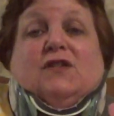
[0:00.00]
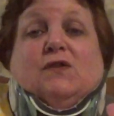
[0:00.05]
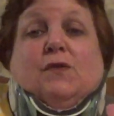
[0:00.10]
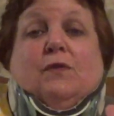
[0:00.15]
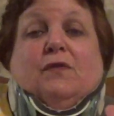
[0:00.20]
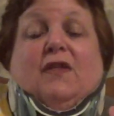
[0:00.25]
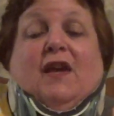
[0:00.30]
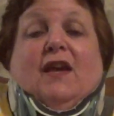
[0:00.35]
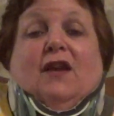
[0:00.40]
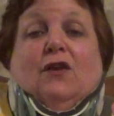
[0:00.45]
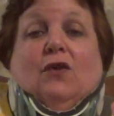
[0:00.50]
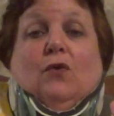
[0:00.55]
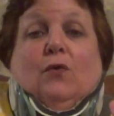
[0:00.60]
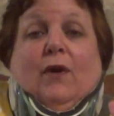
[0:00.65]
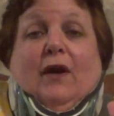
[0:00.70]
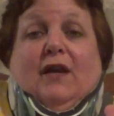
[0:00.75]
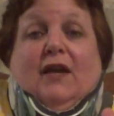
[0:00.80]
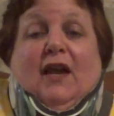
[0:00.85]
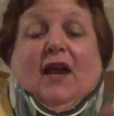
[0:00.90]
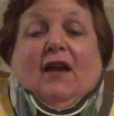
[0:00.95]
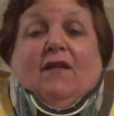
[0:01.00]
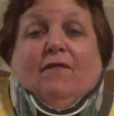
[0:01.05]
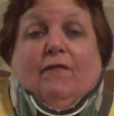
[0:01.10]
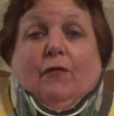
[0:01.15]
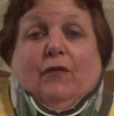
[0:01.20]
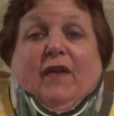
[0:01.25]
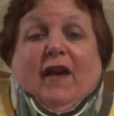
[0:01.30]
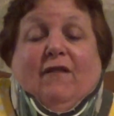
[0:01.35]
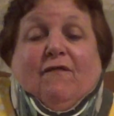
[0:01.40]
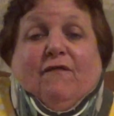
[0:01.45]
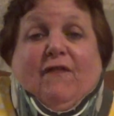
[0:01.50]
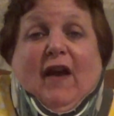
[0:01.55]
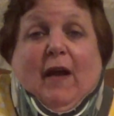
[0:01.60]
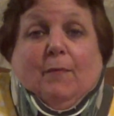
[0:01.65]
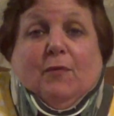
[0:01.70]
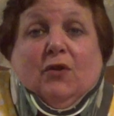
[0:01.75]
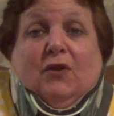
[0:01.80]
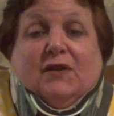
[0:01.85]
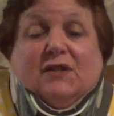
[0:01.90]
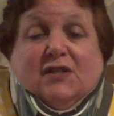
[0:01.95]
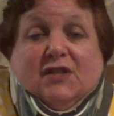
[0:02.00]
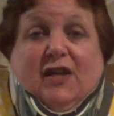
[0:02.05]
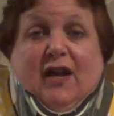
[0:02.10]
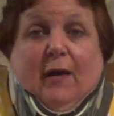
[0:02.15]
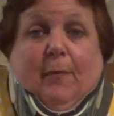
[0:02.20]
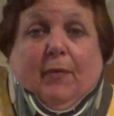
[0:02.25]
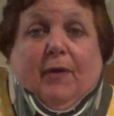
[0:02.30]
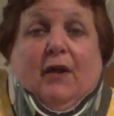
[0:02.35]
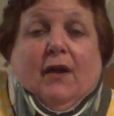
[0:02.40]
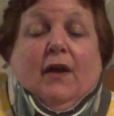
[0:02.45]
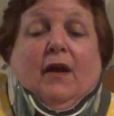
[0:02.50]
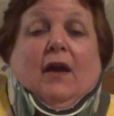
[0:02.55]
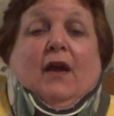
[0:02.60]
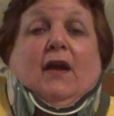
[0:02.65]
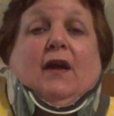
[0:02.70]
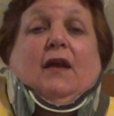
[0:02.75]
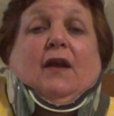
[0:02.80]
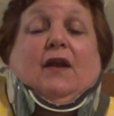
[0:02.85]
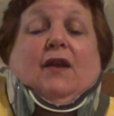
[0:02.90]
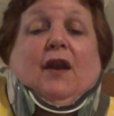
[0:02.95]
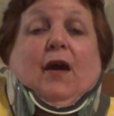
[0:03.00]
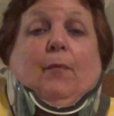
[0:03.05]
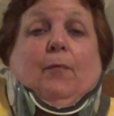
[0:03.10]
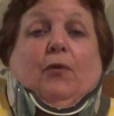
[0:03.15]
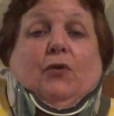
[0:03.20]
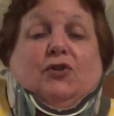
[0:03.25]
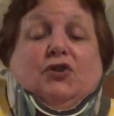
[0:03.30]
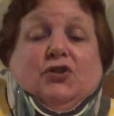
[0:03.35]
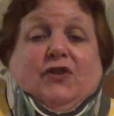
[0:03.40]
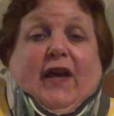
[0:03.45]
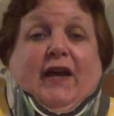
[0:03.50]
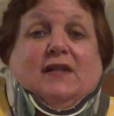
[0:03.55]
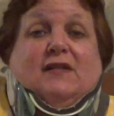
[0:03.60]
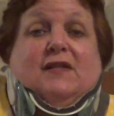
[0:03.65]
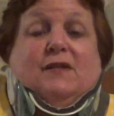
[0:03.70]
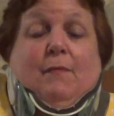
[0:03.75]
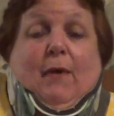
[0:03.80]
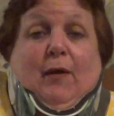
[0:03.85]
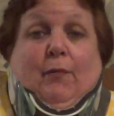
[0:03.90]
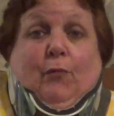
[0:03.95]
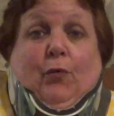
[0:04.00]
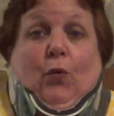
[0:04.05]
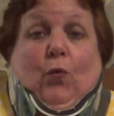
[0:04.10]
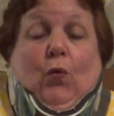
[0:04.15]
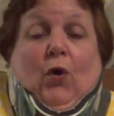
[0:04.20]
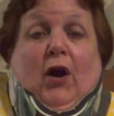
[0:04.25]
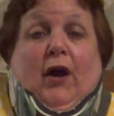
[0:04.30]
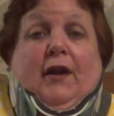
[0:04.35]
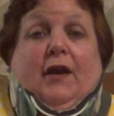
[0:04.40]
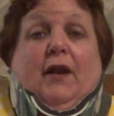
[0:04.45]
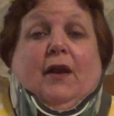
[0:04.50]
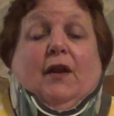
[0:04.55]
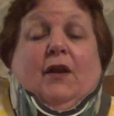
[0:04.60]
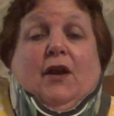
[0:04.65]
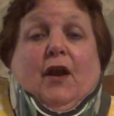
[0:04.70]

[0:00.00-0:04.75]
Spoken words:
So thank you again for that fabulous tip. That's number one.